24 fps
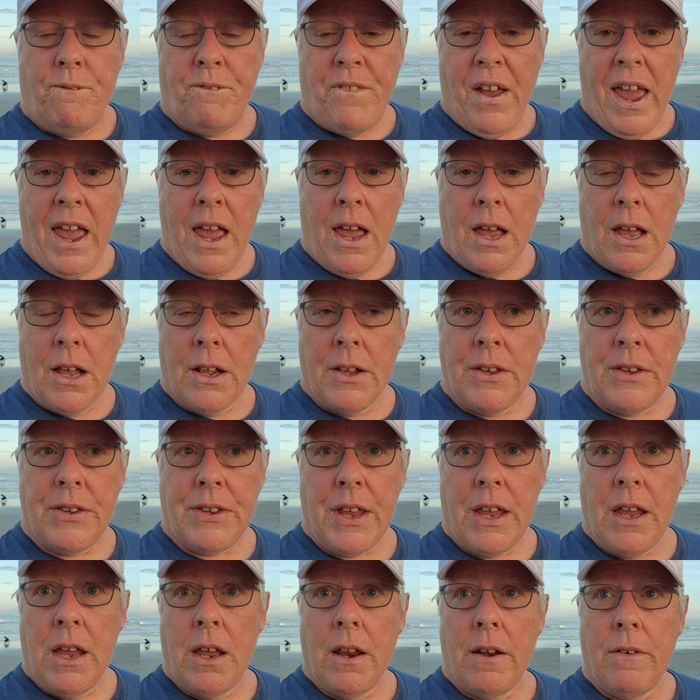fans
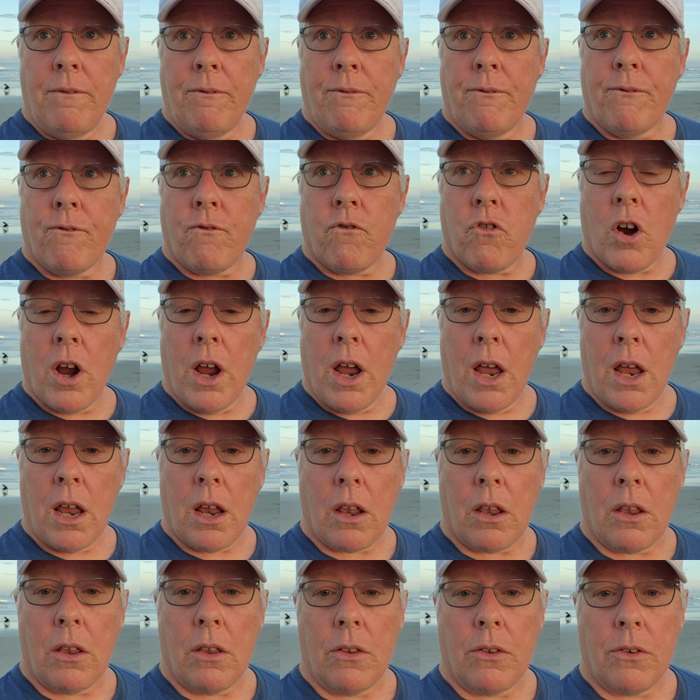and
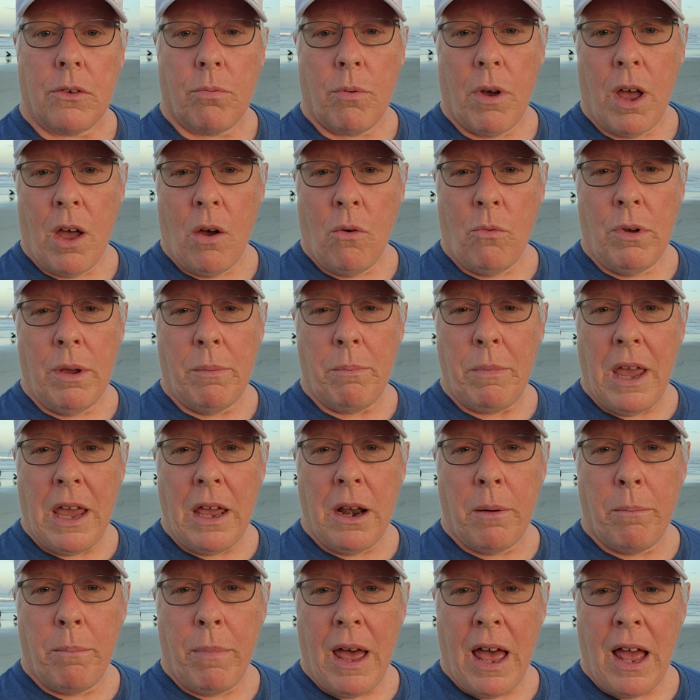friends. Well, we
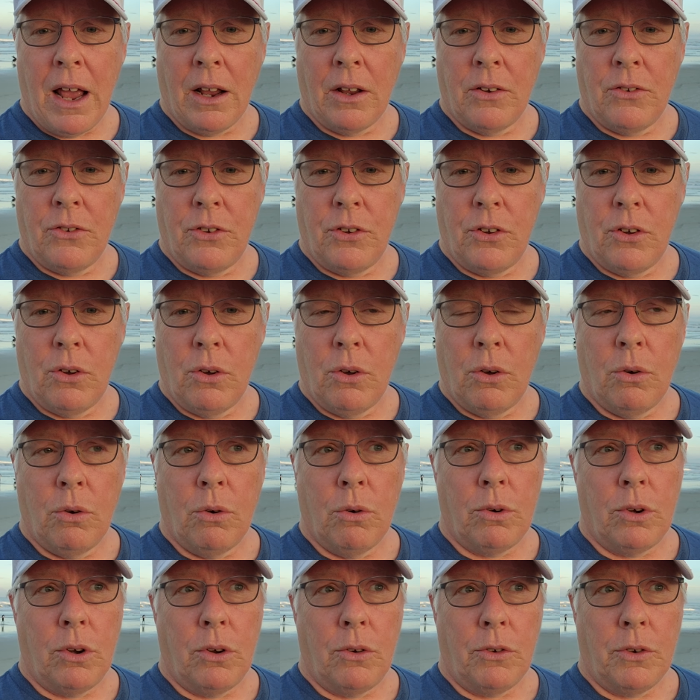made it back to
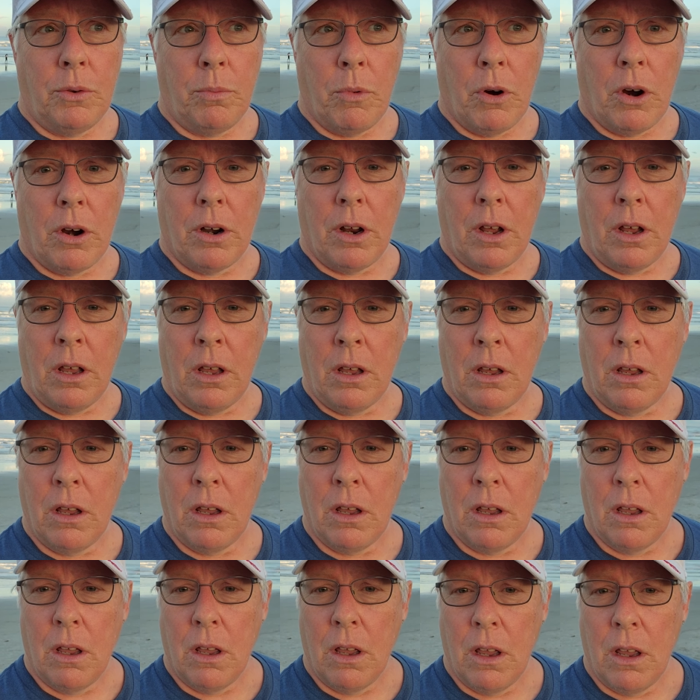New Smyrna.
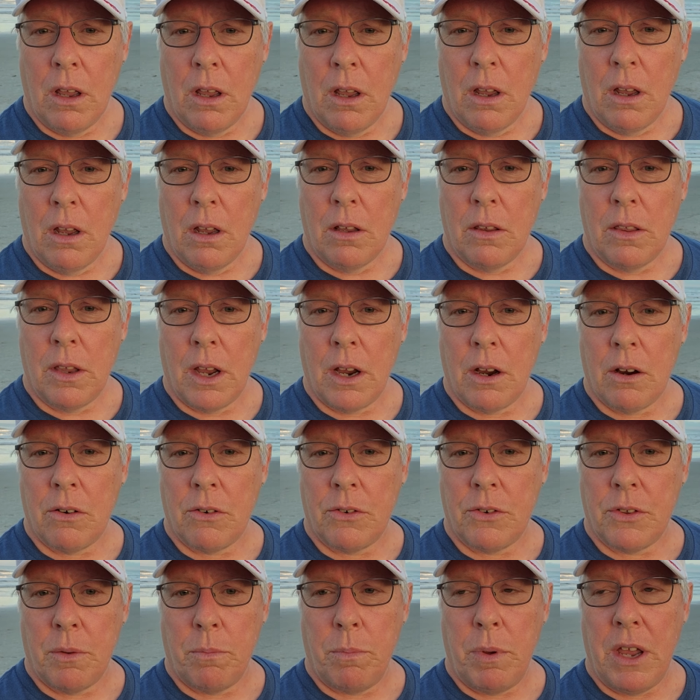
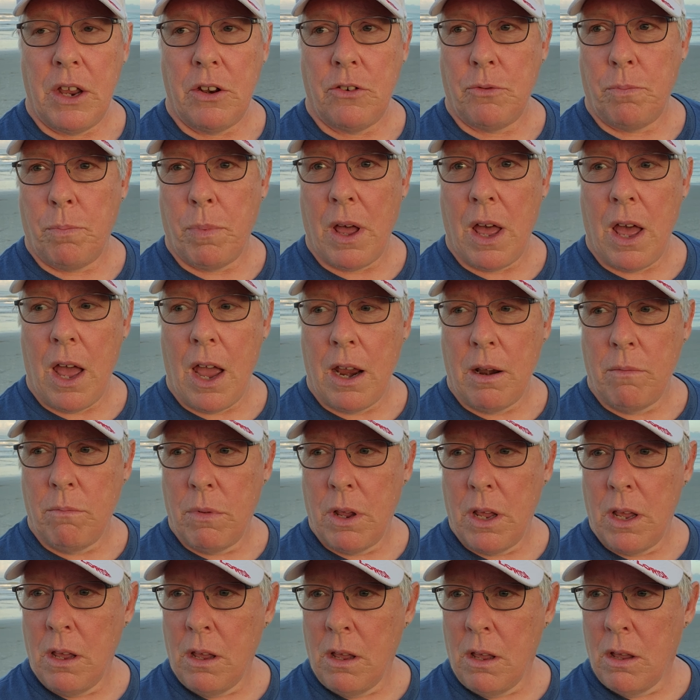There's the beach behind
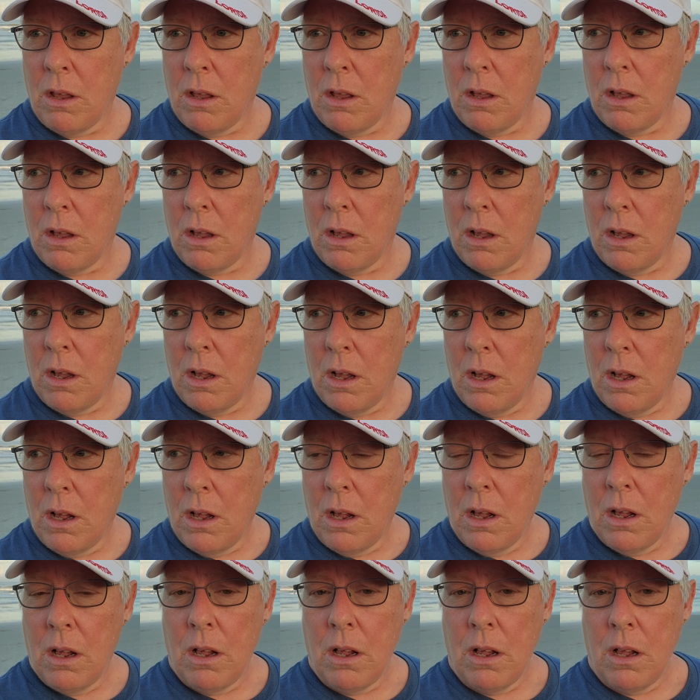me.
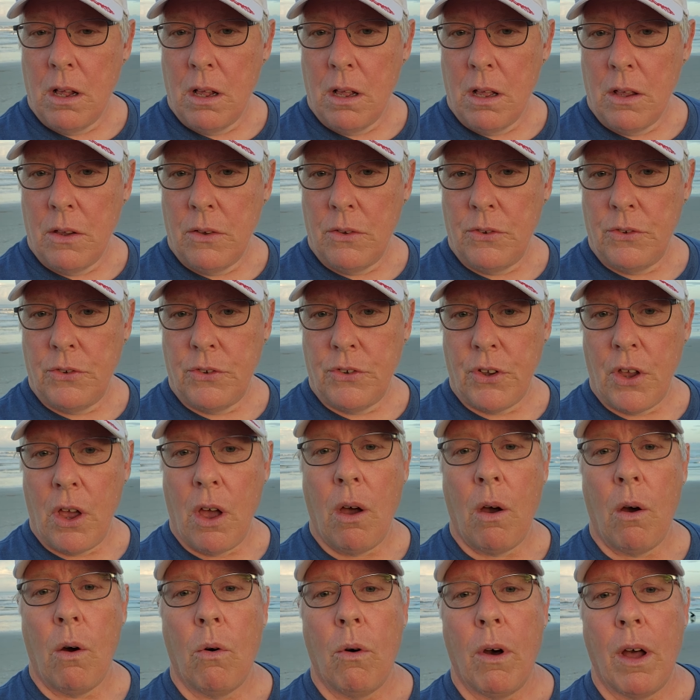
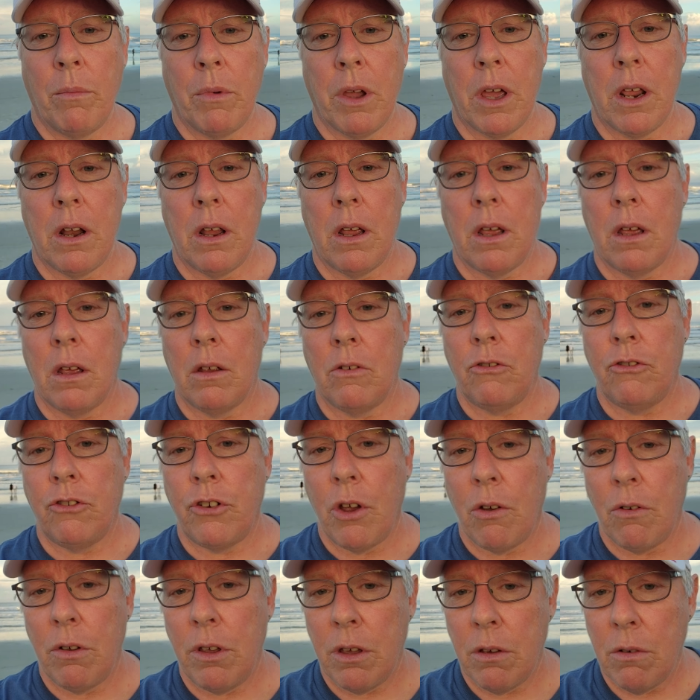So I'm gonna
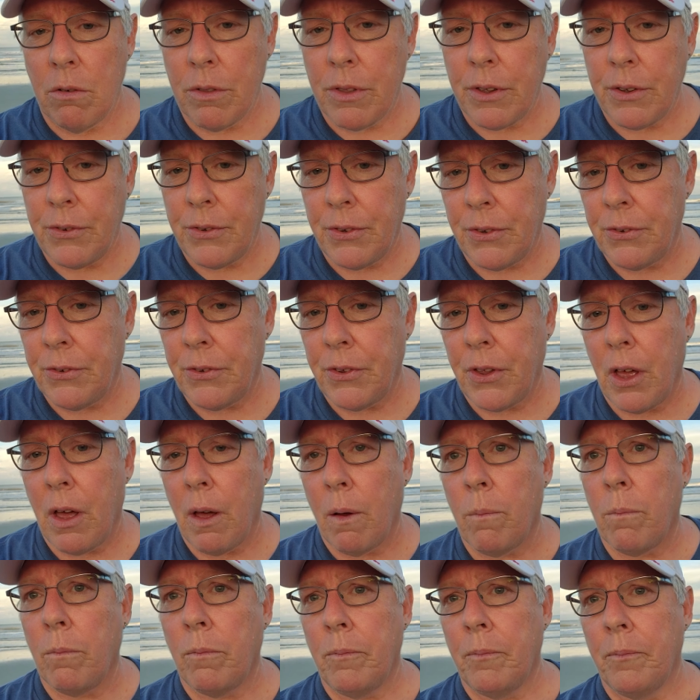show you, this is
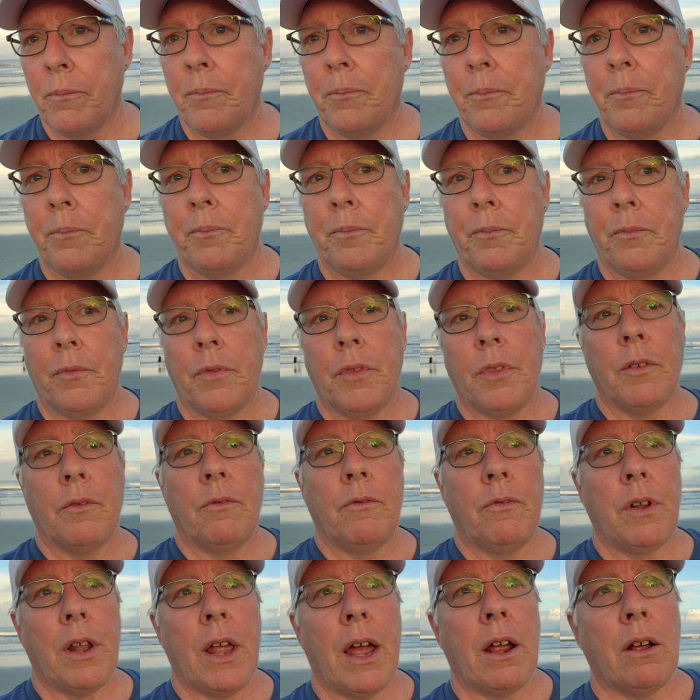um,
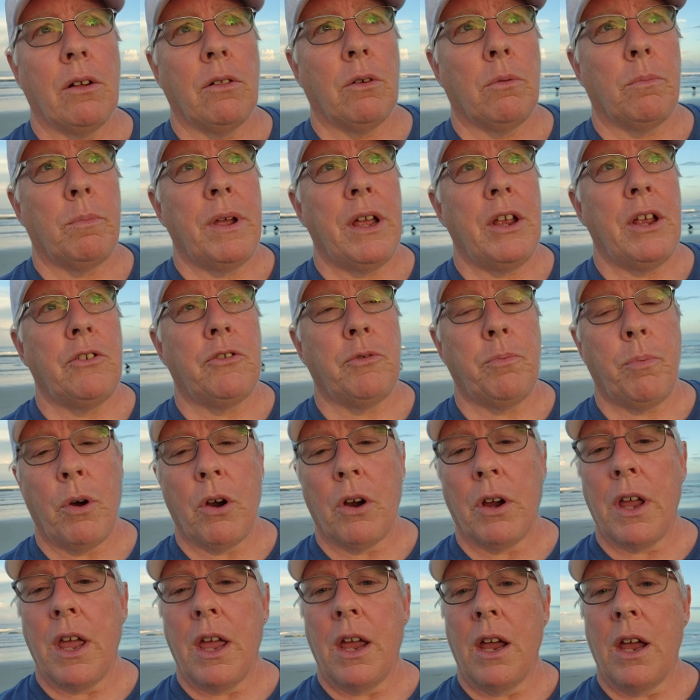Flagler Beach
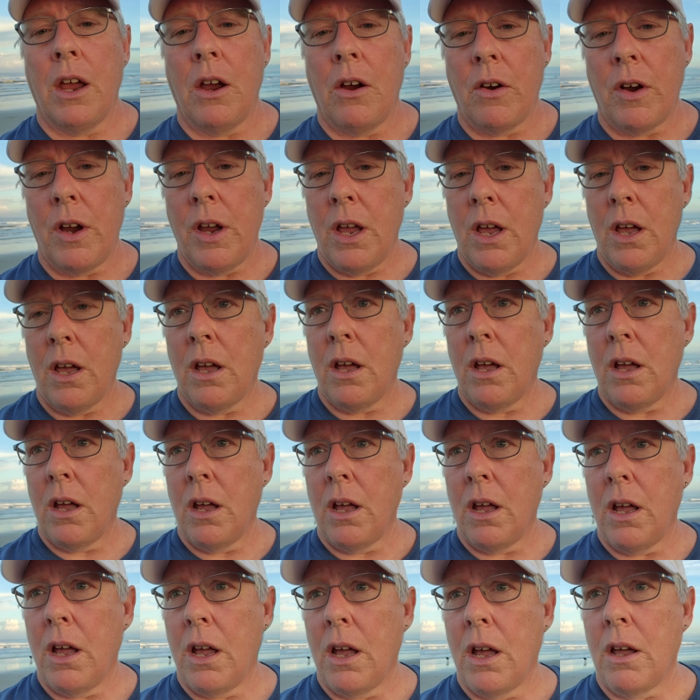parking
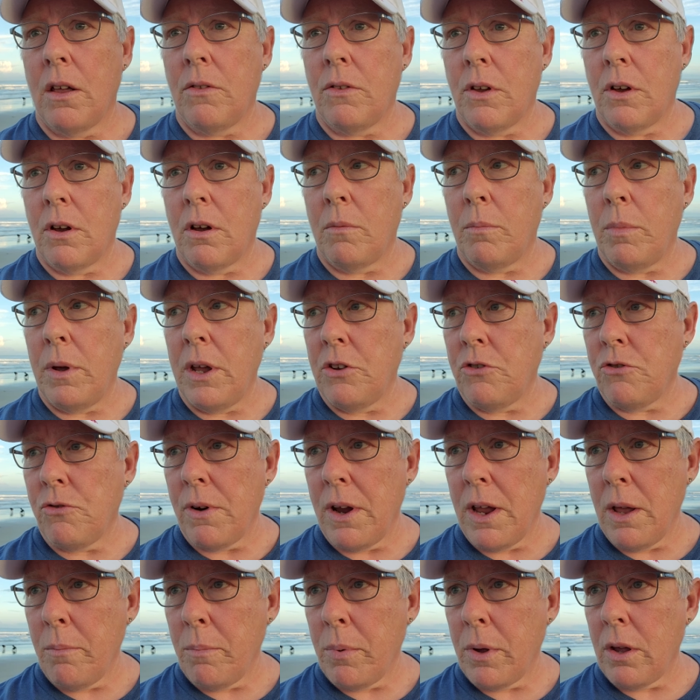area and the beach
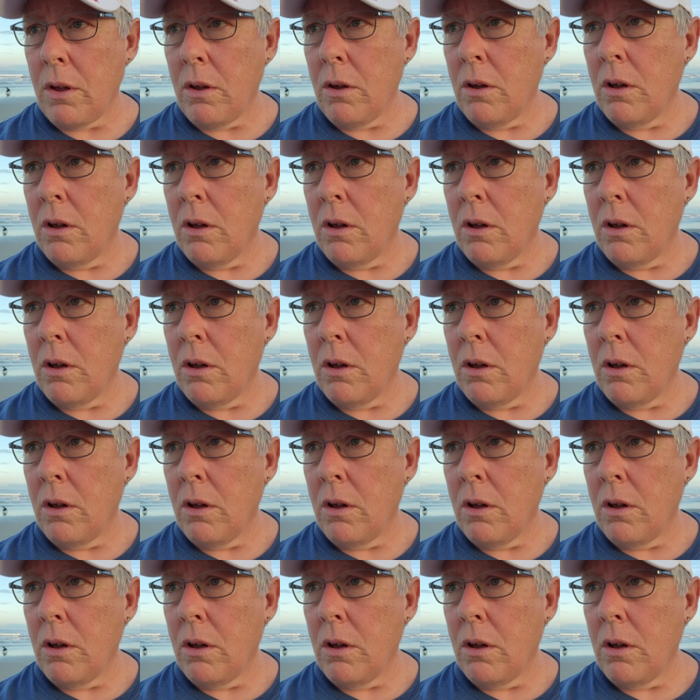ramp.